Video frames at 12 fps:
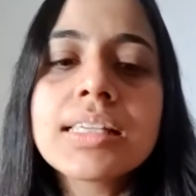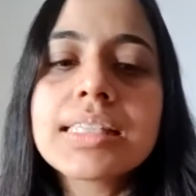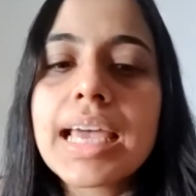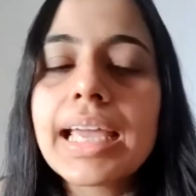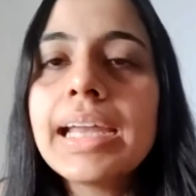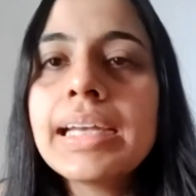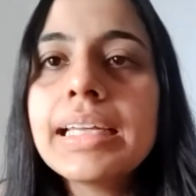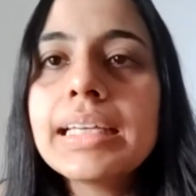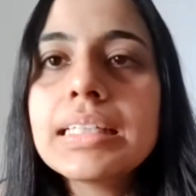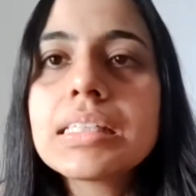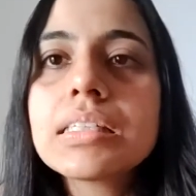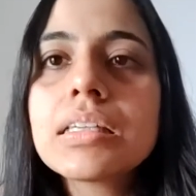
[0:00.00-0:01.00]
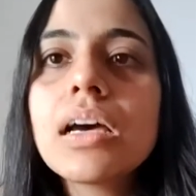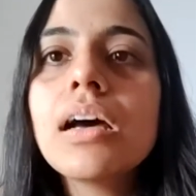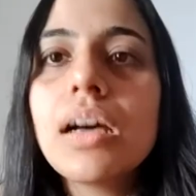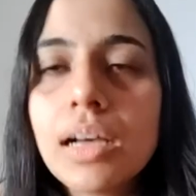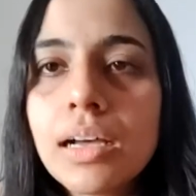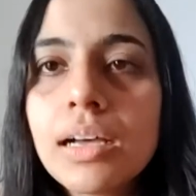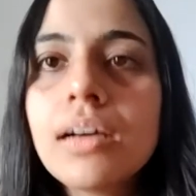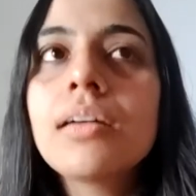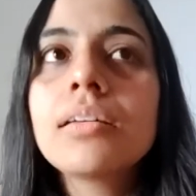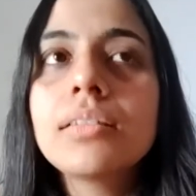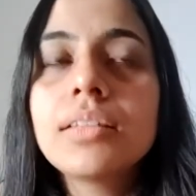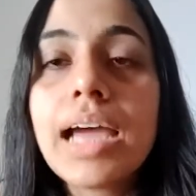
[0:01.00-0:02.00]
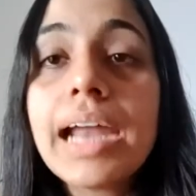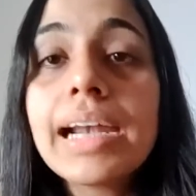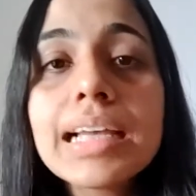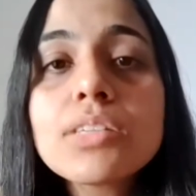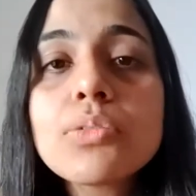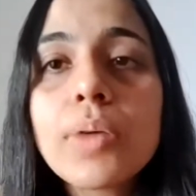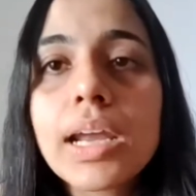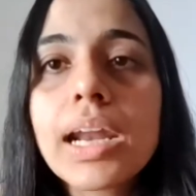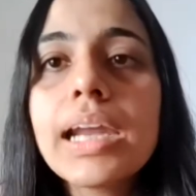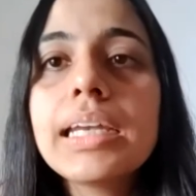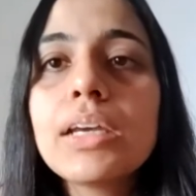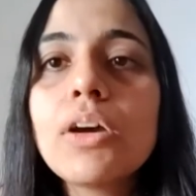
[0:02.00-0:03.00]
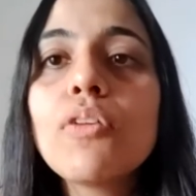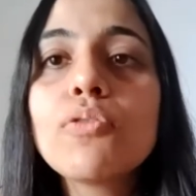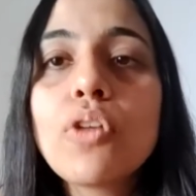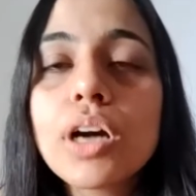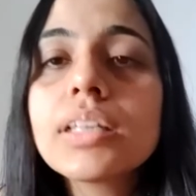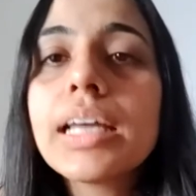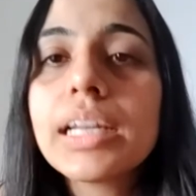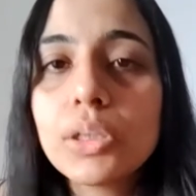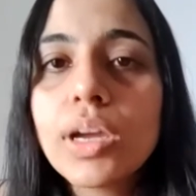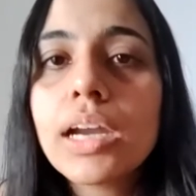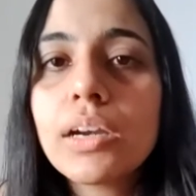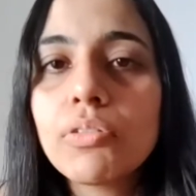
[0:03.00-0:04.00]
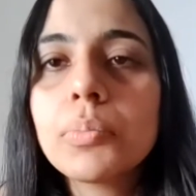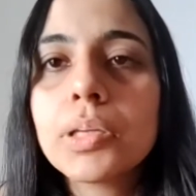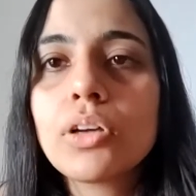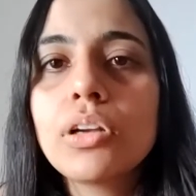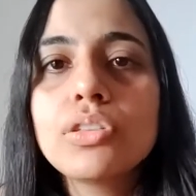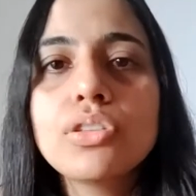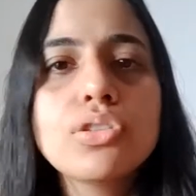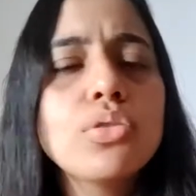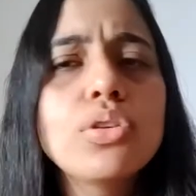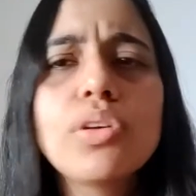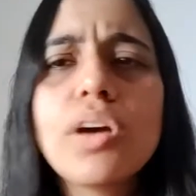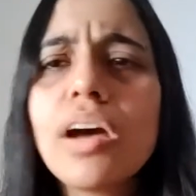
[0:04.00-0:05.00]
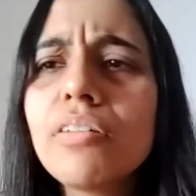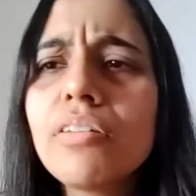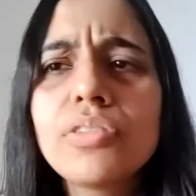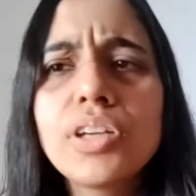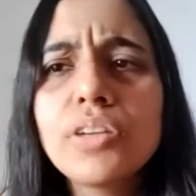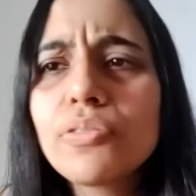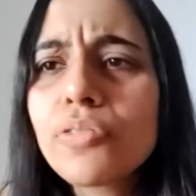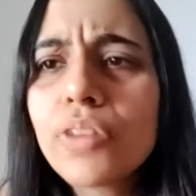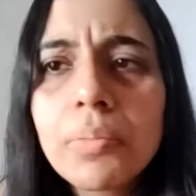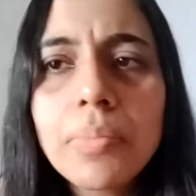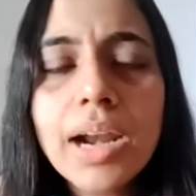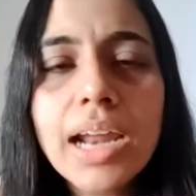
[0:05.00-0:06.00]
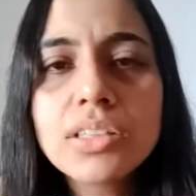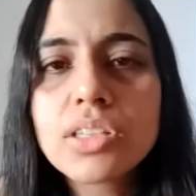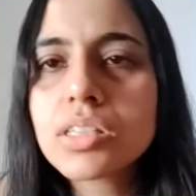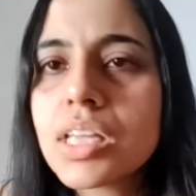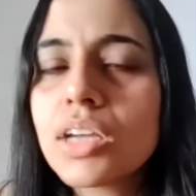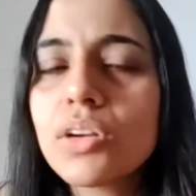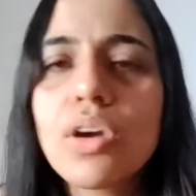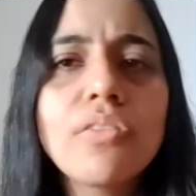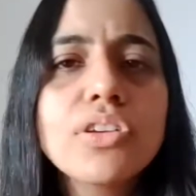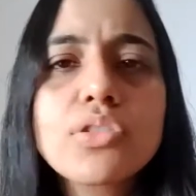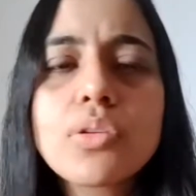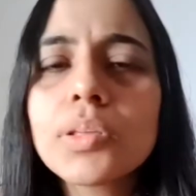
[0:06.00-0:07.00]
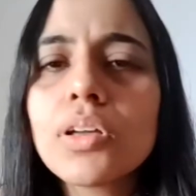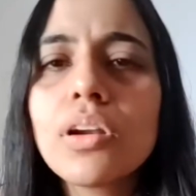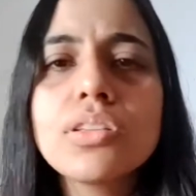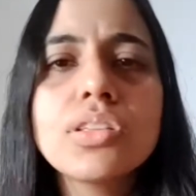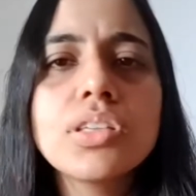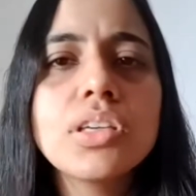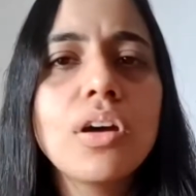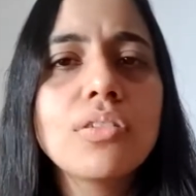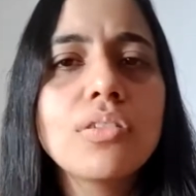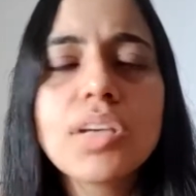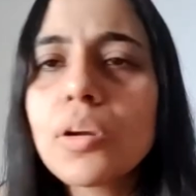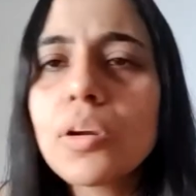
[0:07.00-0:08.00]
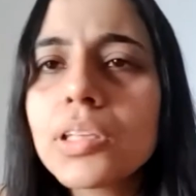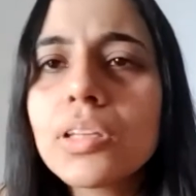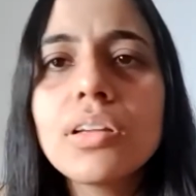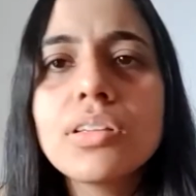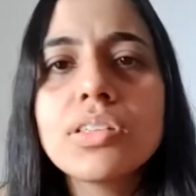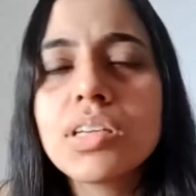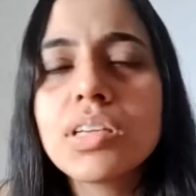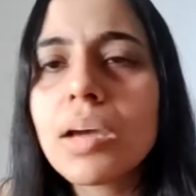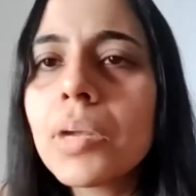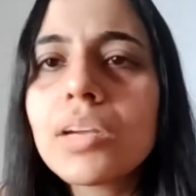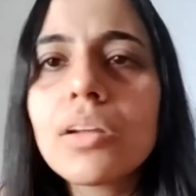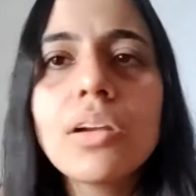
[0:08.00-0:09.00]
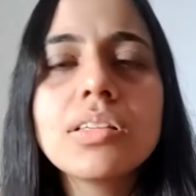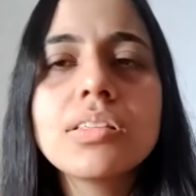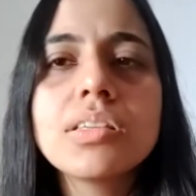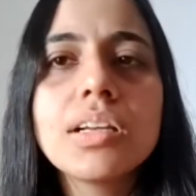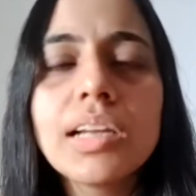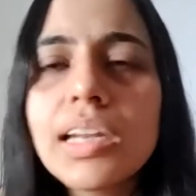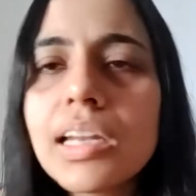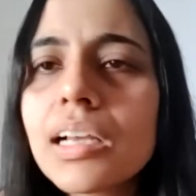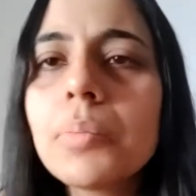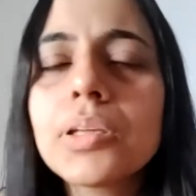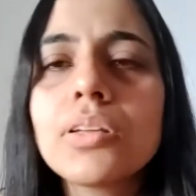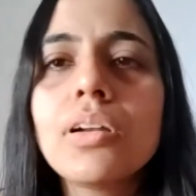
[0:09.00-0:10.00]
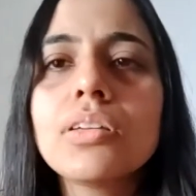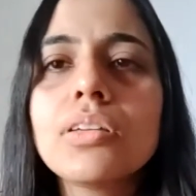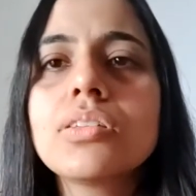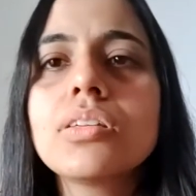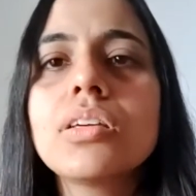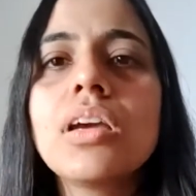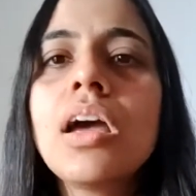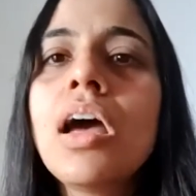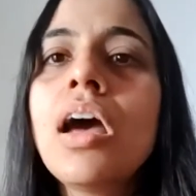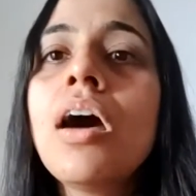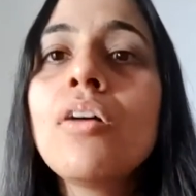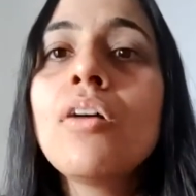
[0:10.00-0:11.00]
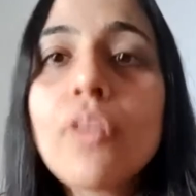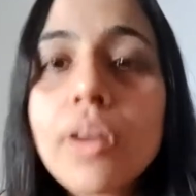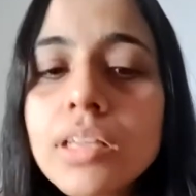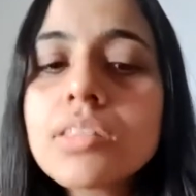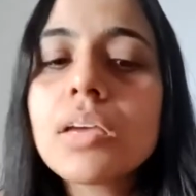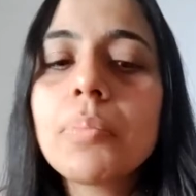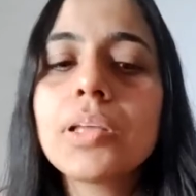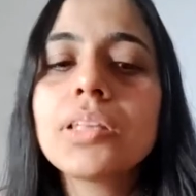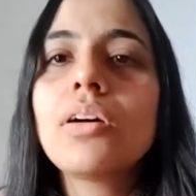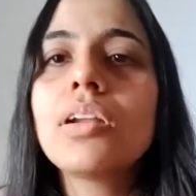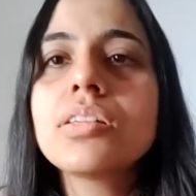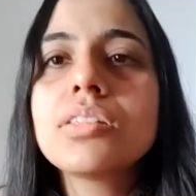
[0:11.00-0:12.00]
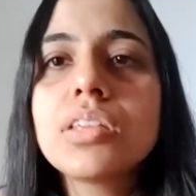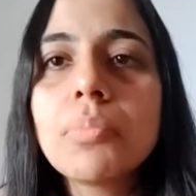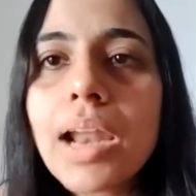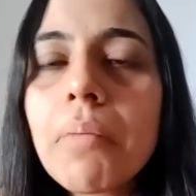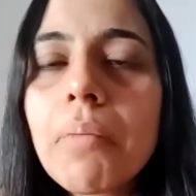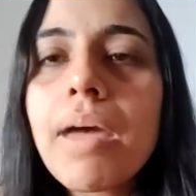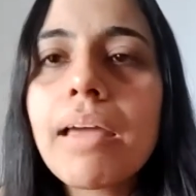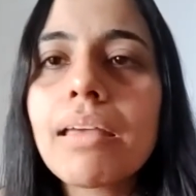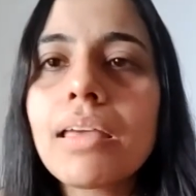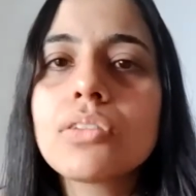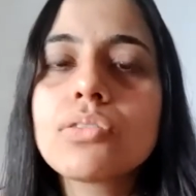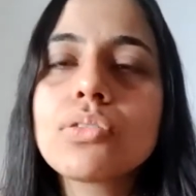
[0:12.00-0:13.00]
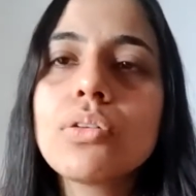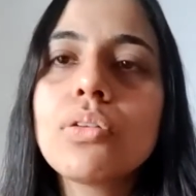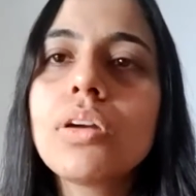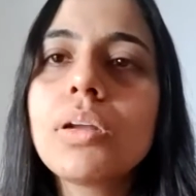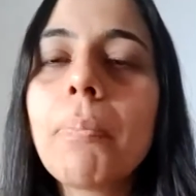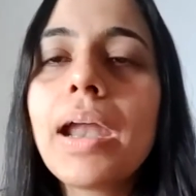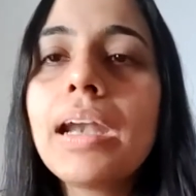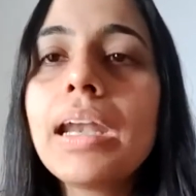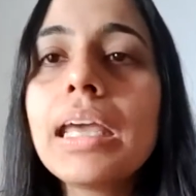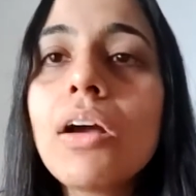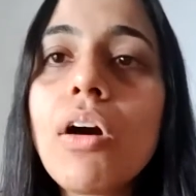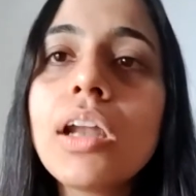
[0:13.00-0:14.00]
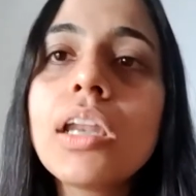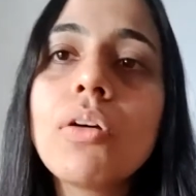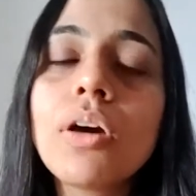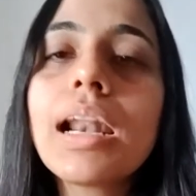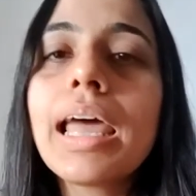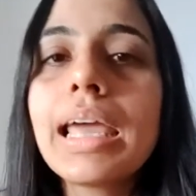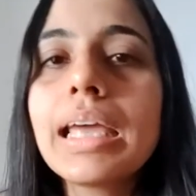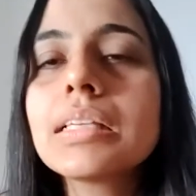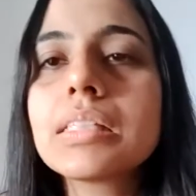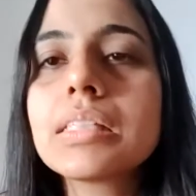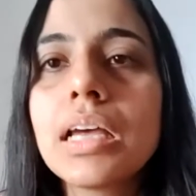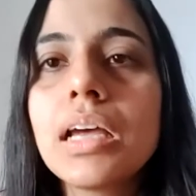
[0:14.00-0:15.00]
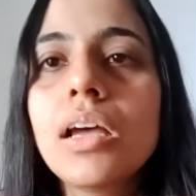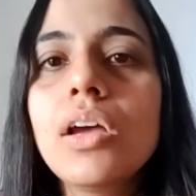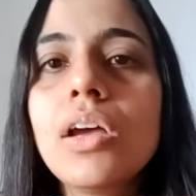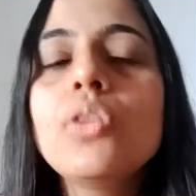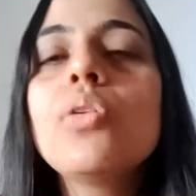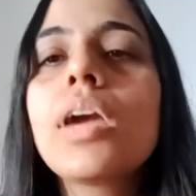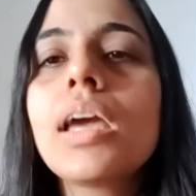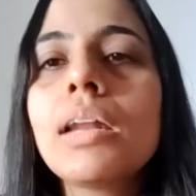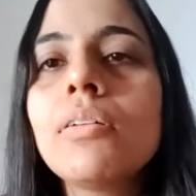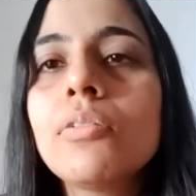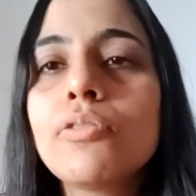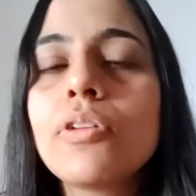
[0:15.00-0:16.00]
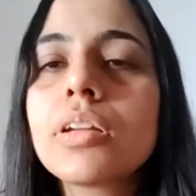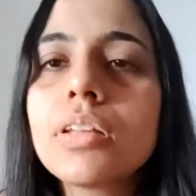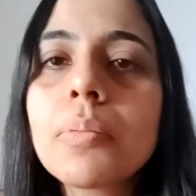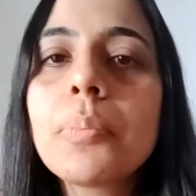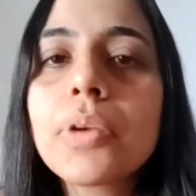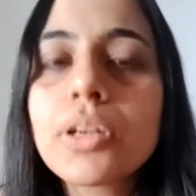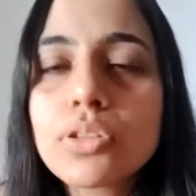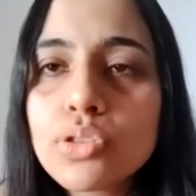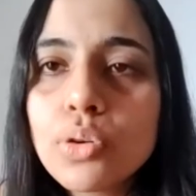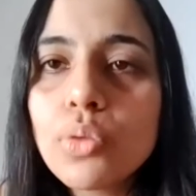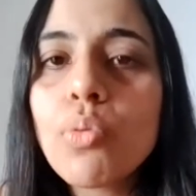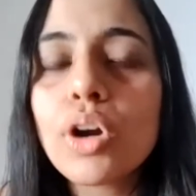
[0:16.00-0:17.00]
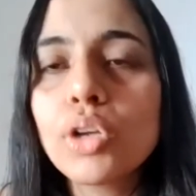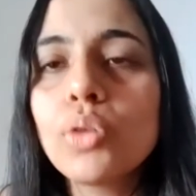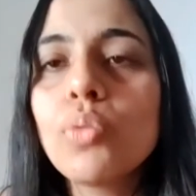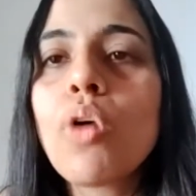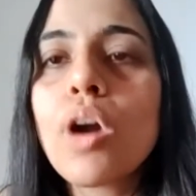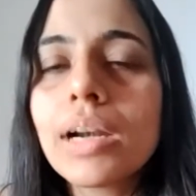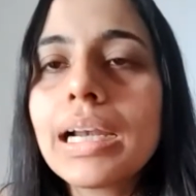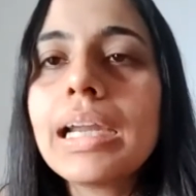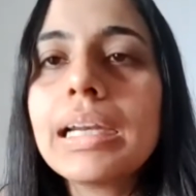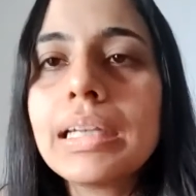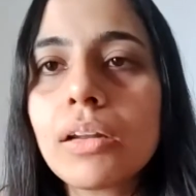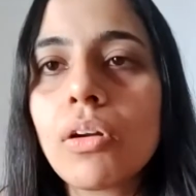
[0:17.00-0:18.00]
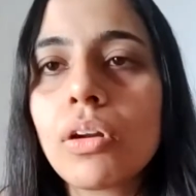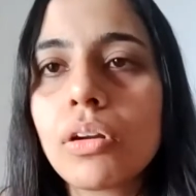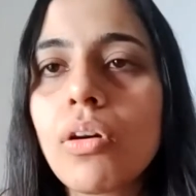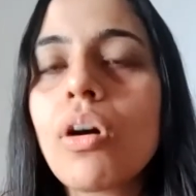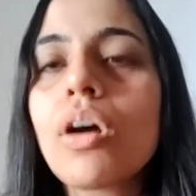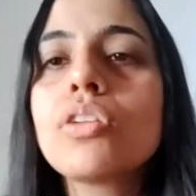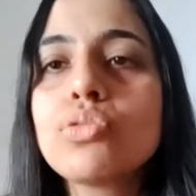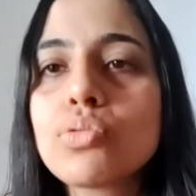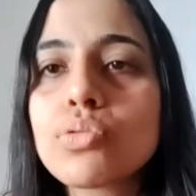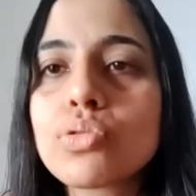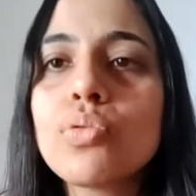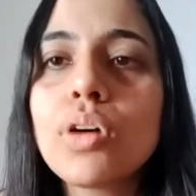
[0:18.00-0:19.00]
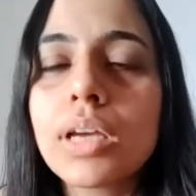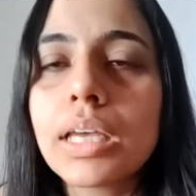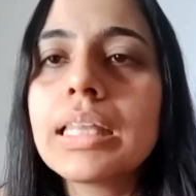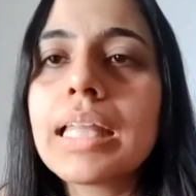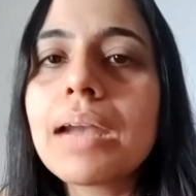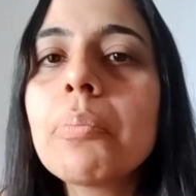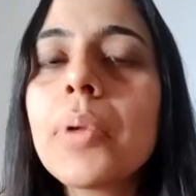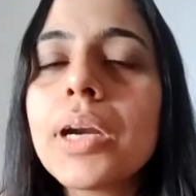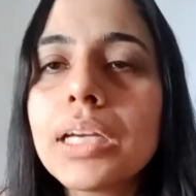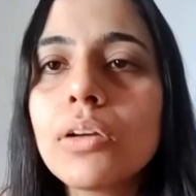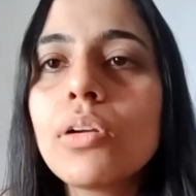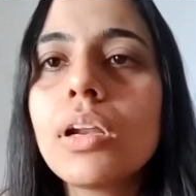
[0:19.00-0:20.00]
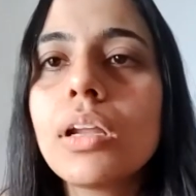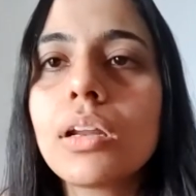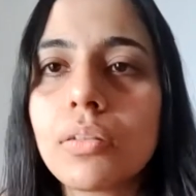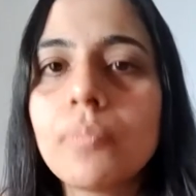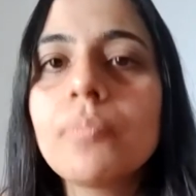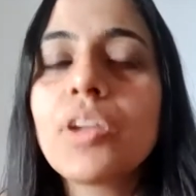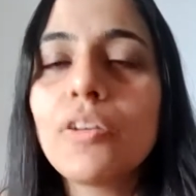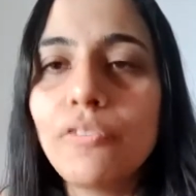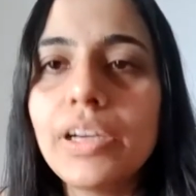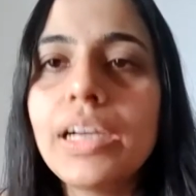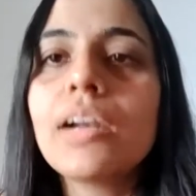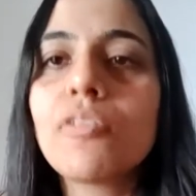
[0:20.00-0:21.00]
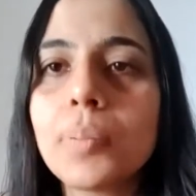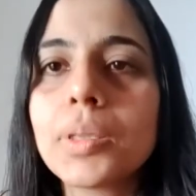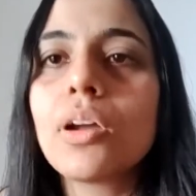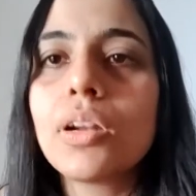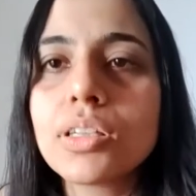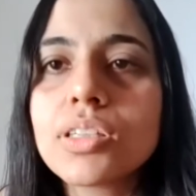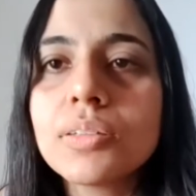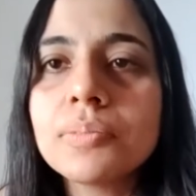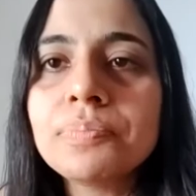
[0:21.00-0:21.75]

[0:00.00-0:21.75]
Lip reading: Second is the endless variety of work that you get with pathology. So you have different branches You have histopathology, you have cytopathology, hematology, clinical pathology, forensic pathology, blood banking. So depending on your likes, you can further pursue what you want later on or choose to work in that particular field of pathology.